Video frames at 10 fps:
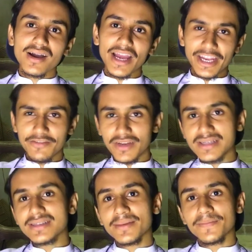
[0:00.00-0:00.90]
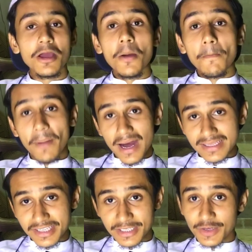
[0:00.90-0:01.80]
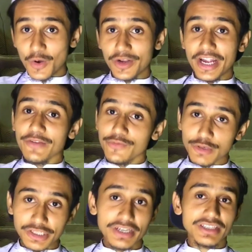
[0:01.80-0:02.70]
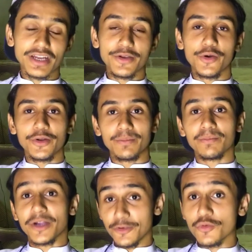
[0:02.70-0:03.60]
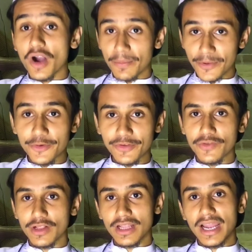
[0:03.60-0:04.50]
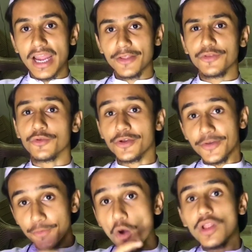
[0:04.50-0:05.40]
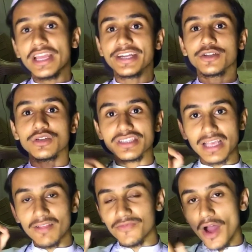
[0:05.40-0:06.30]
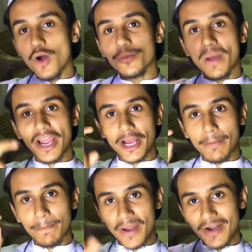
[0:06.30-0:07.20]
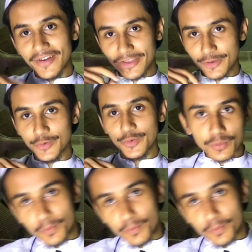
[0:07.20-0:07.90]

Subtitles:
anyways, past is gone and future is unknown, but you are beautiful. So don't let yourself down by comparing you to